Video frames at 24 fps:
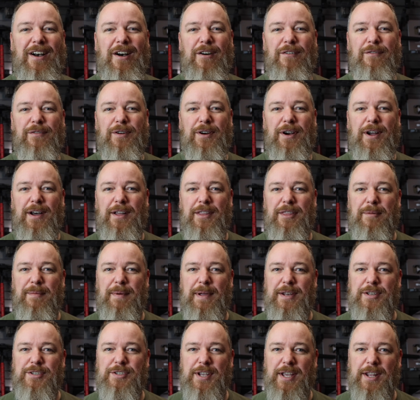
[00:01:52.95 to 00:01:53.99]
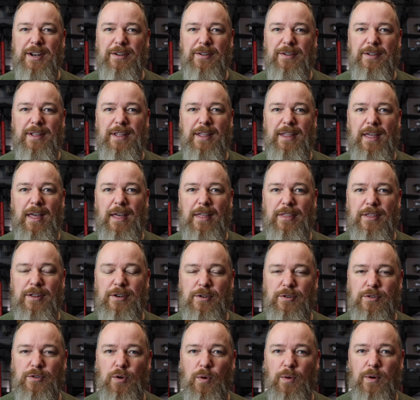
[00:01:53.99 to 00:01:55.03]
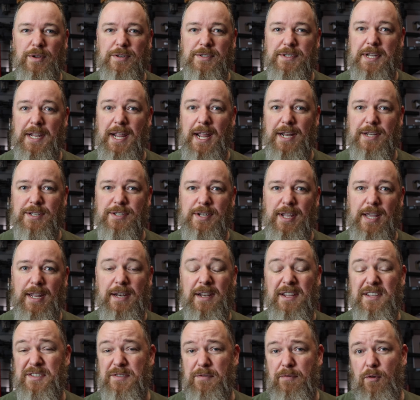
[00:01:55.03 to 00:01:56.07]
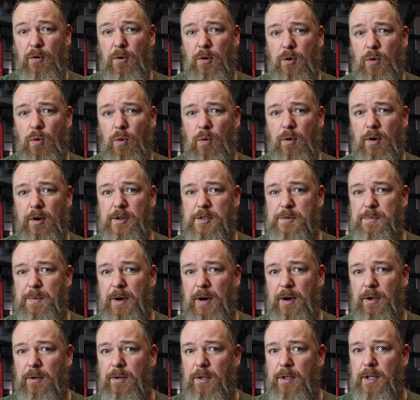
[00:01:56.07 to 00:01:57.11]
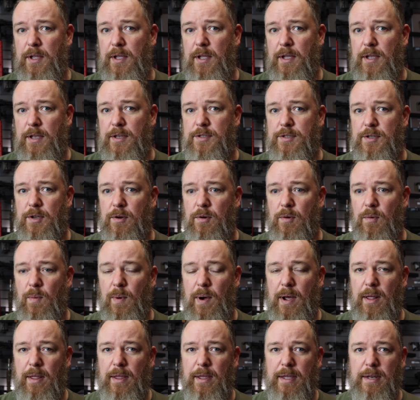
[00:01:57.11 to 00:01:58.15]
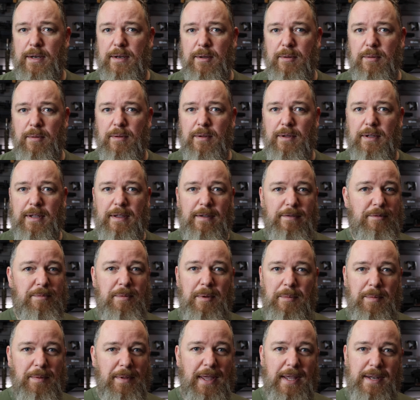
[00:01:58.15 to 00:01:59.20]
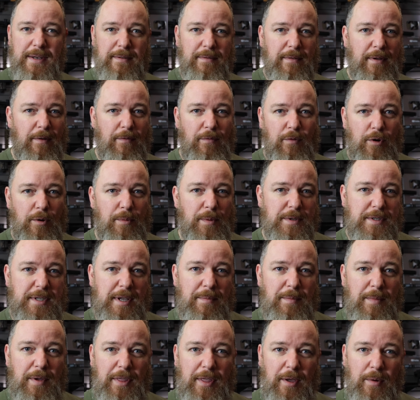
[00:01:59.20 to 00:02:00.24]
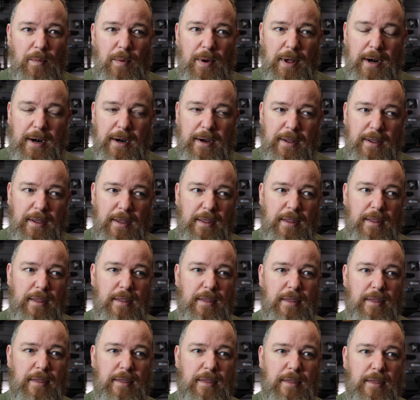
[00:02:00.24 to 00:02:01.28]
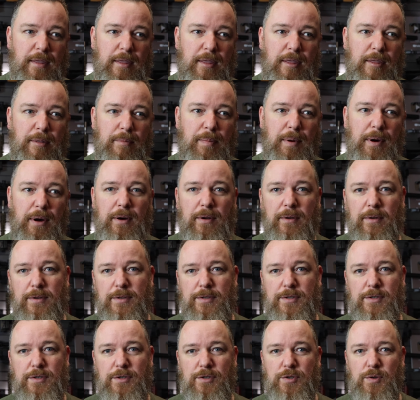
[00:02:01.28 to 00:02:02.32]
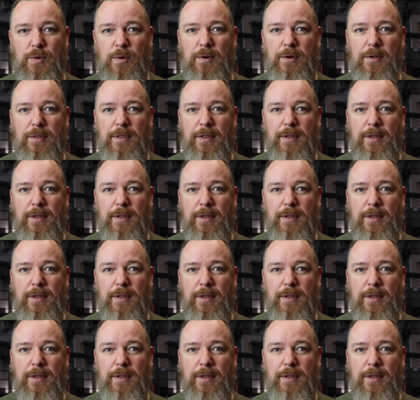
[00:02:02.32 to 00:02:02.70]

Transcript: over on the main channel, the new Taurus TH10. It's a 4 1/4 inch barrel. So while it gives people that affordable 10 mil they wanted, the barrel is shorter